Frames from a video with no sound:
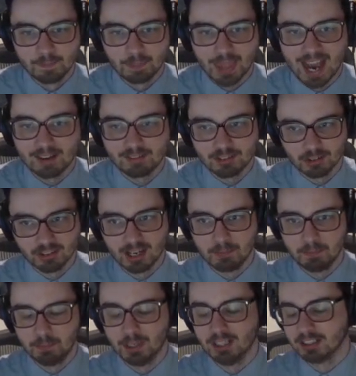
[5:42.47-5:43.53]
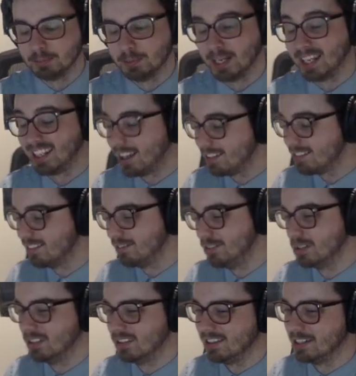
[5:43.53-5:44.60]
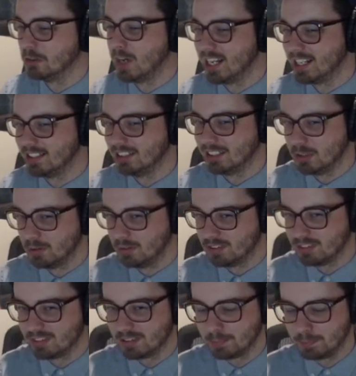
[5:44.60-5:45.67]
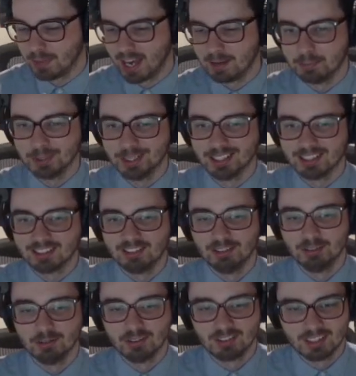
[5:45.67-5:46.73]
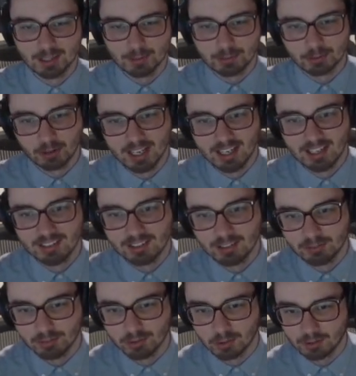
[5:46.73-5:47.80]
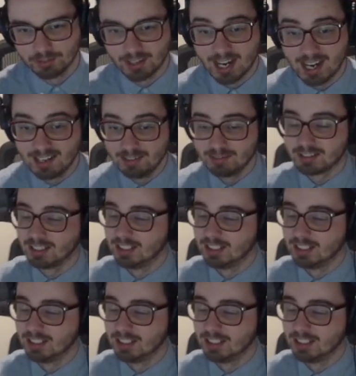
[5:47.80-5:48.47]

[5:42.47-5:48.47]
after that bug, but I guess if you could theoretically use that bug to skip right into floor 5,